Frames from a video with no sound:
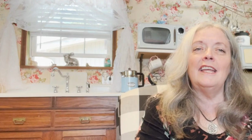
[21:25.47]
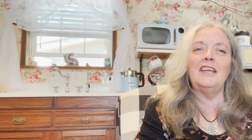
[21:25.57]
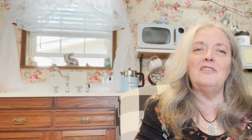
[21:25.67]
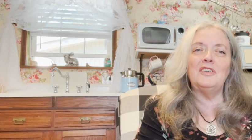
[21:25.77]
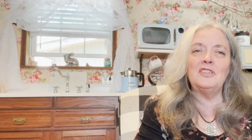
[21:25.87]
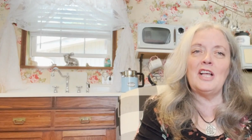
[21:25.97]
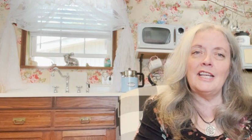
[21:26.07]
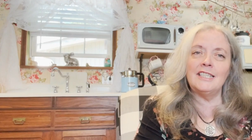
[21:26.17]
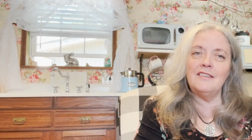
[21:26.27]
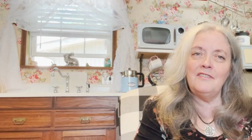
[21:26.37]
if you
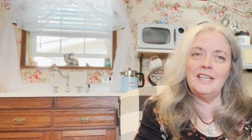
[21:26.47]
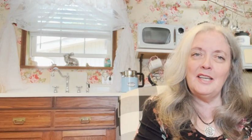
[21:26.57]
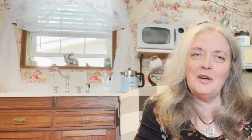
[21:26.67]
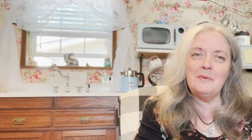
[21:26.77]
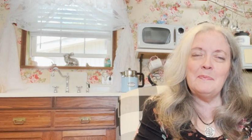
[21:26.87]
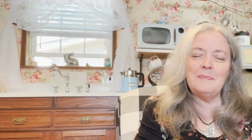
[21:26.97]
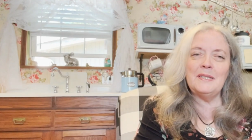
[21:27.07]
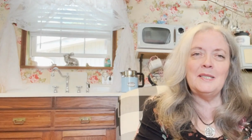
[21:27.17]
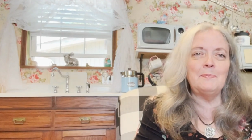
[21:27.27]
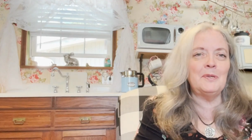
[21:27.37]
liked the video,
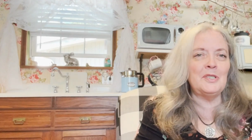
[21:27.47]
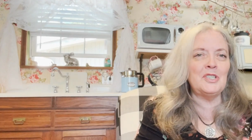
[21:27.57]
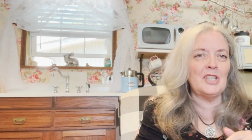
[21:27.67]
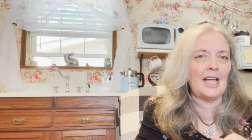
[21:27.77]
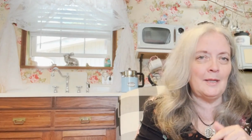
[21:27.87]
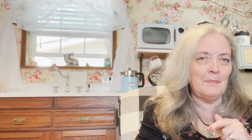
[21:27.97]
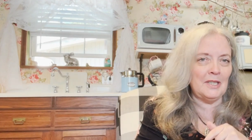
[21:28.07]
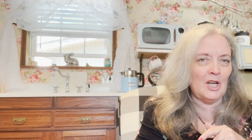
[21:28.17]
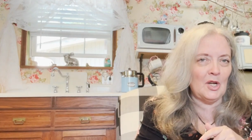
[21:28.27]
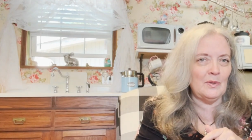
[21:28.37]
please push like
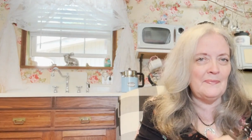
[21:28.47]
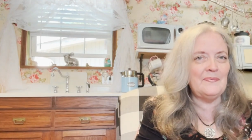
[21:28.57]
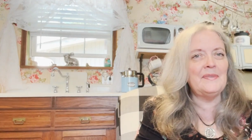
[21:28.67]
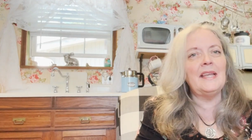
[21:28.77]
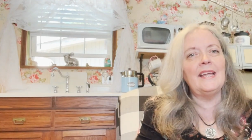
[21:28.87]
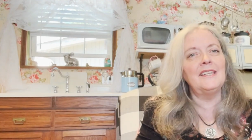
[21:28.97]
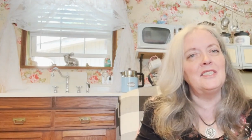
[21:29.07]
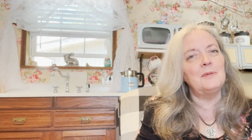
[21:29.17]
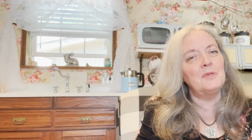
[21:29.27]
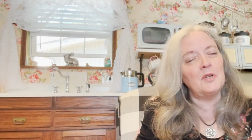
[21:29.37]
below and
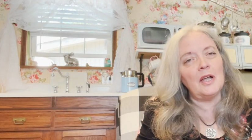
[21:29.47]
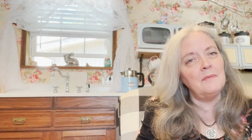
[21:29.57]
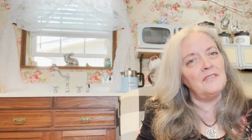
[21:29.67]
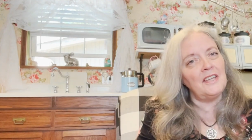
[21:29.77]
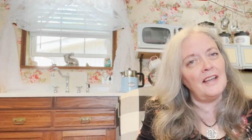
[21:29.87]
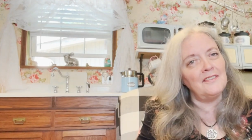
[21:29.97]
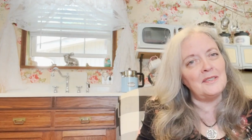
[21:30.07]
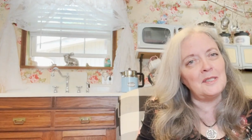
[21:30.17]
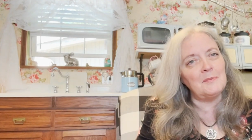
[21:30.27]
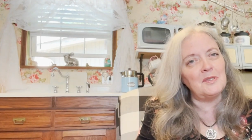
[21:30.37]
subscribe if you
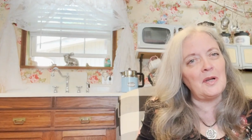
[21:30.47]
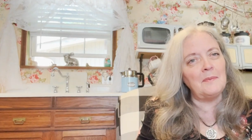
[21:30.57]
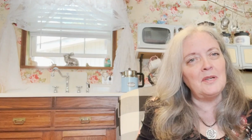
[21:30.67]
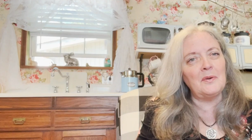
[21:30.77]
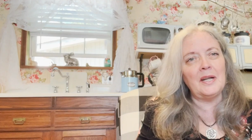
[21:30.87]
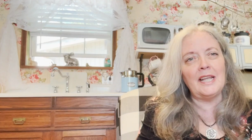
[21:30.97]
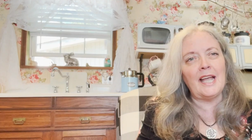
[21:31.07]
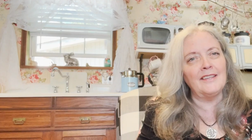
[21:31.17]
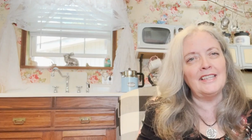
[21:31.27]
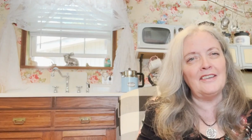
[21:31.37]
haven't subscribed already.
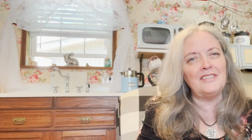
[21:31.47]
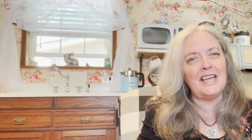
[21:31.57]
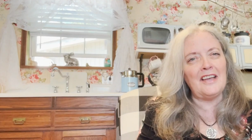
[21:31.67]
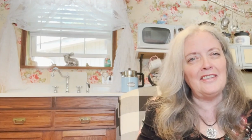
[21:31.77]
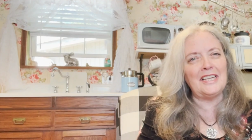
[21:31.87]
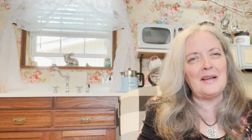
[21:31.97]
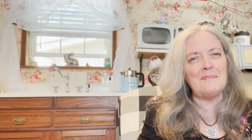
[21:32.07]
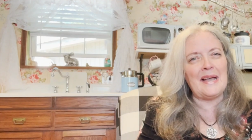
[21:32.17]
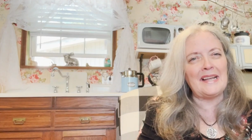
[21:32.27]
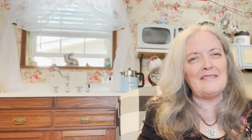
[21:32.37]
I'd love to have you
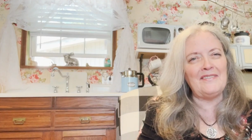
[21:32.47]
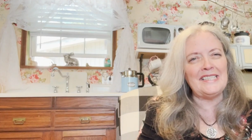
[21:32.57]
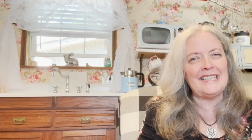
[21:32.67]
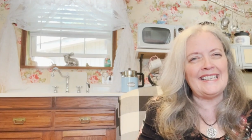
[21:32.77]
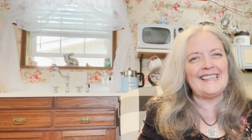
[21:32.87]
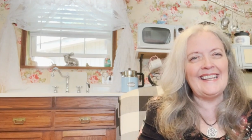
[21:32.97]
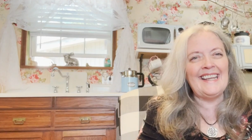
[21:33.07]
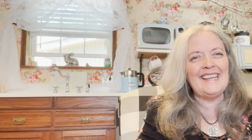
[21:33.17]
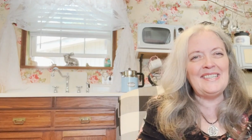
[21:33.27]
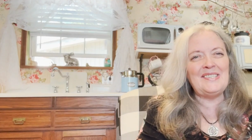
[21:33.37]
come back and visit.
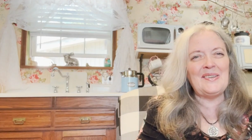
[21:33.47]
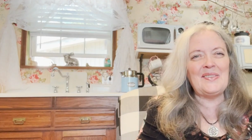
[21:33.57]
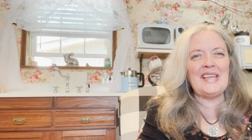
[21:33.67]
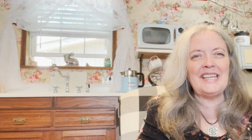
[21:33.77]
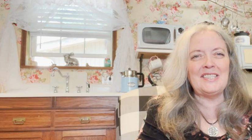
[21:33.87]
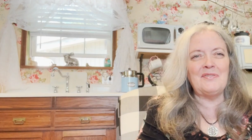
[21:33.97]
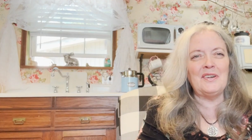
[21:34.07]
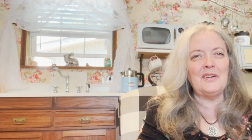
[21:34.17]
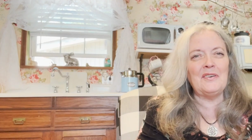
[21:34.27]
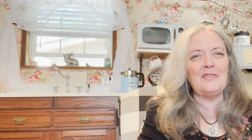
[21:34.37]
So thanks
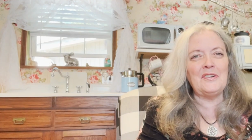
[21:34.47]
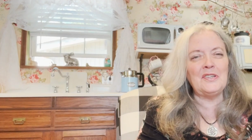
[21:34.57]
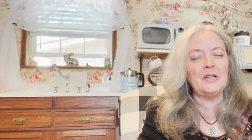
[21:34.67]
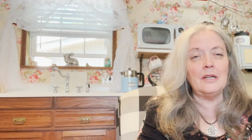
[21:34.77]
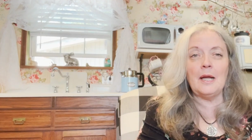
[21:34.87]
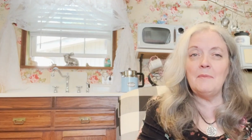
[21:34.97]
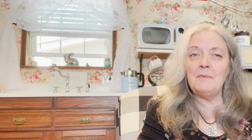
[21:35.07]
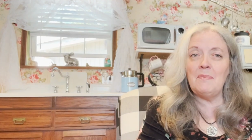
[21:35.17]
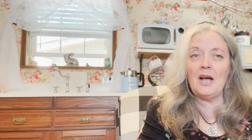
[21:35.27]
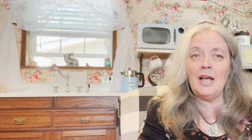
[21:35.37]
for
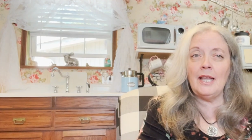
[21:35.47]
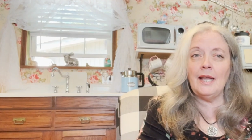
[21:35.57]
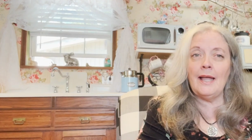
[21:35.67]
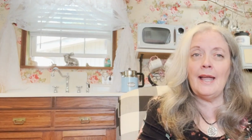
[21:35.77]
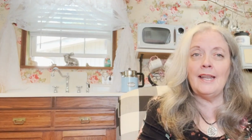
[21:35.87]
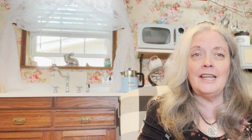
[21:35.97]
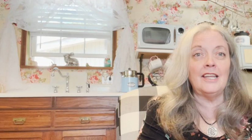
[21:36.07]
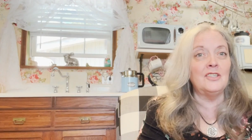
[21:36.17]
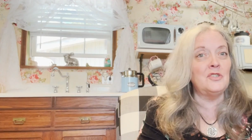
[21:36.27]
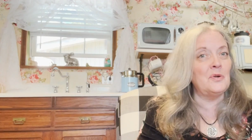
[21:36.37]
coming by, and
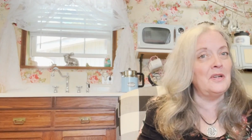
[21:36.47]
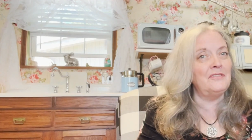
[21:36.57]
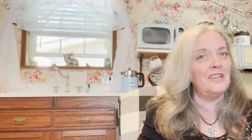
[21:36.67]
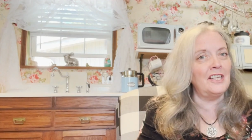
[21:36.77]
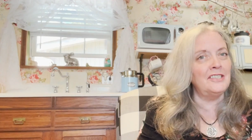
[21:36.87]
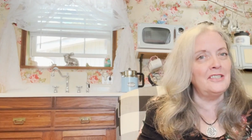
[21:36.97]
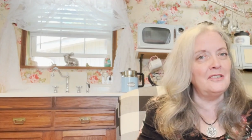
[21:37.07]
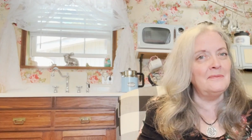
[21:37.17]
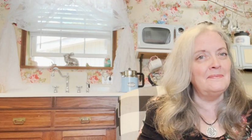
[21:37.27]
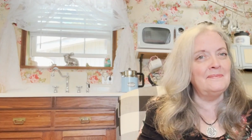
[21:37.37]
enjoy
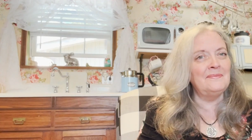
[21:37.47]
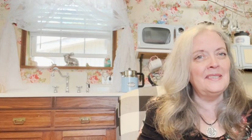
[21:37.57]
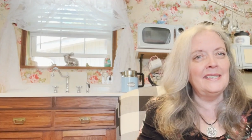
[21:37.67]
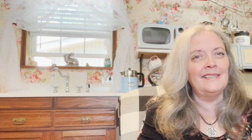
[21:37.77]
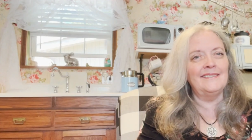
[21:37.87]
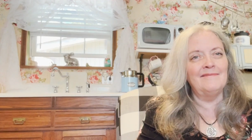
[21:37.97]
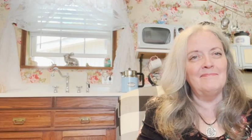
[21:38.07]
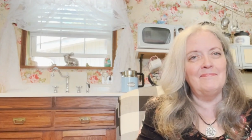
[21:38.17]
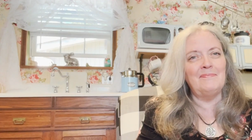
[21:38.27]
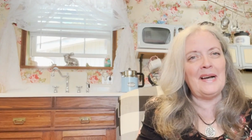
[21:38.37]
Flosstube.
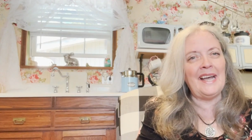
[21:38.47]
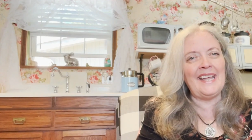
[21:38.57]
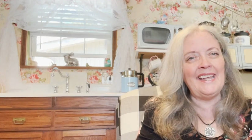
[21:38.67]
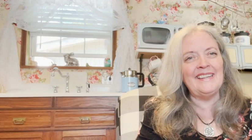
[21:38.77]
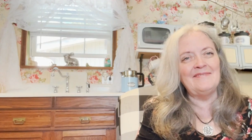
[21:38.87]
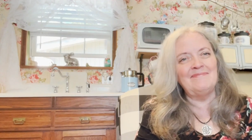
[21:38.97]
Bye.